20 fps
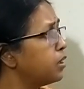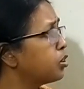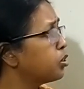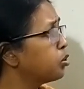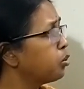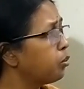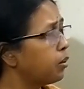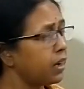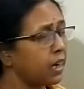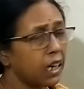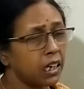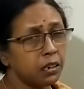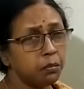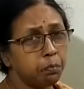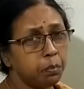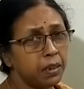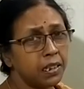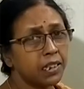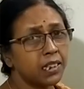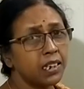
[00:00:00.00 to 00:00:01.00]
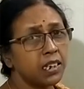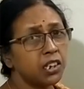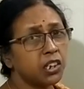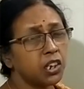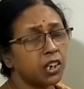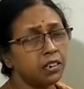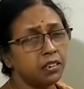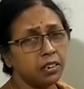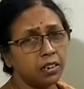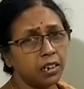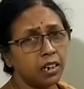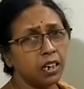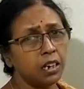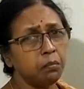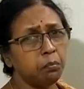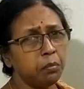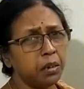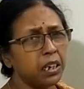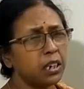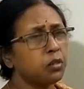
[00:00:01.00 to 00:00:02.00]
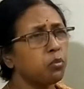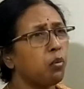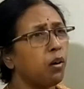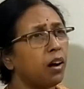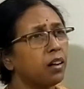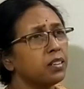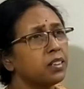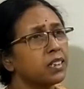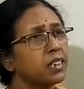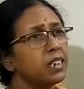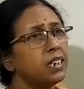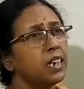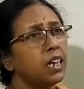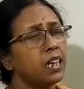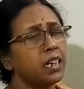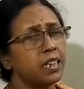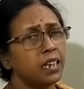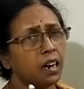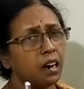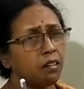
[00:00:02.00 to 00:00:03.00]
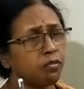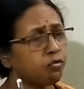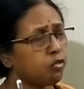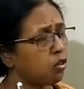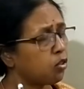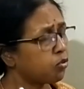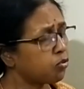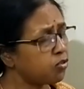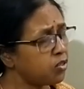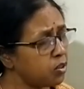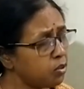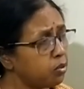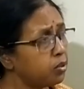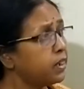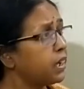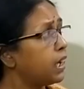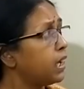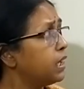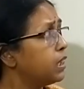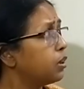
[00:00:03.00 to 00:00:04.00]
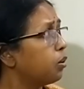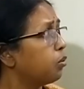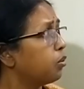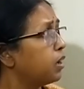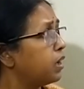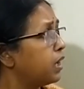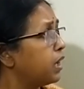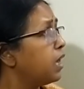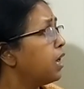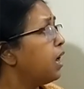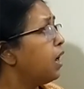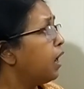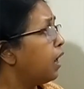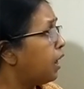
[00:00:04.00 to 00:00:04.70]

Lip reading: So NPC generally meet once in a year for few days only.